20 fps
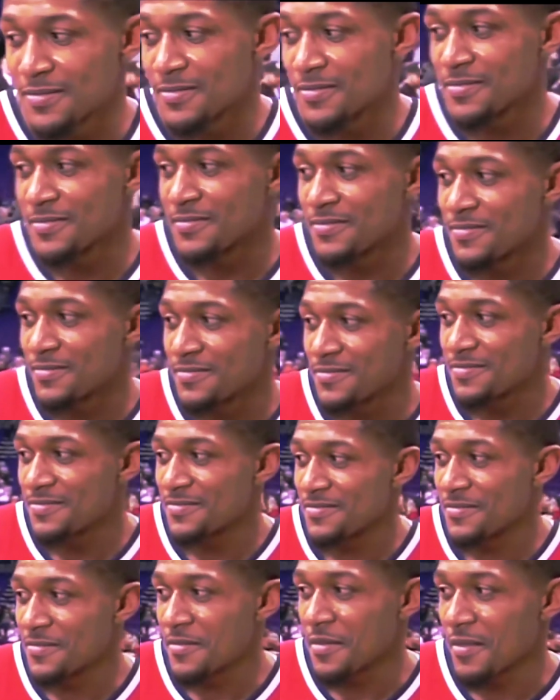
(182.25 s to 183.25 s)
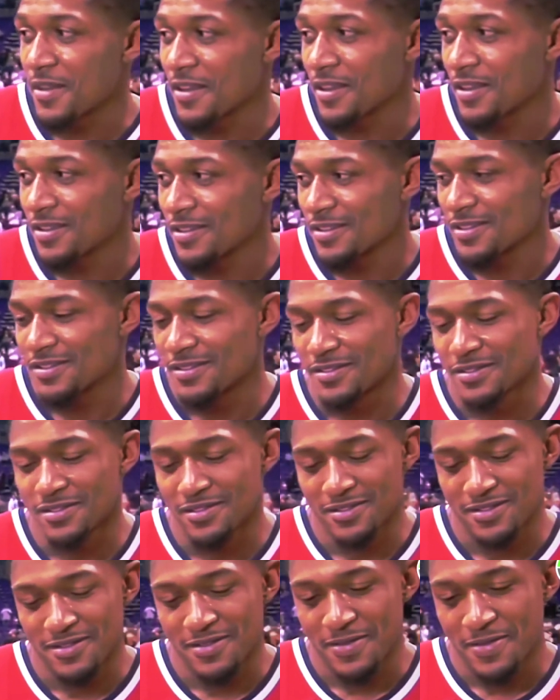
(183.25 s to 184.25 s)
ain't never ever
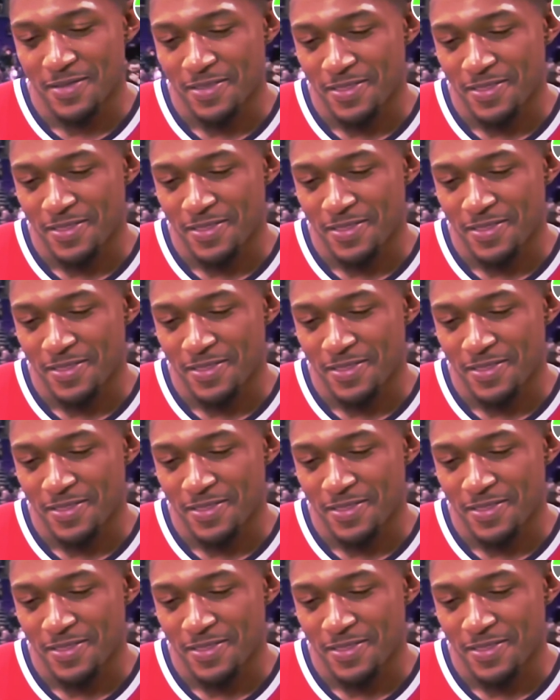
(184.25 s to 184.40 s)
seen you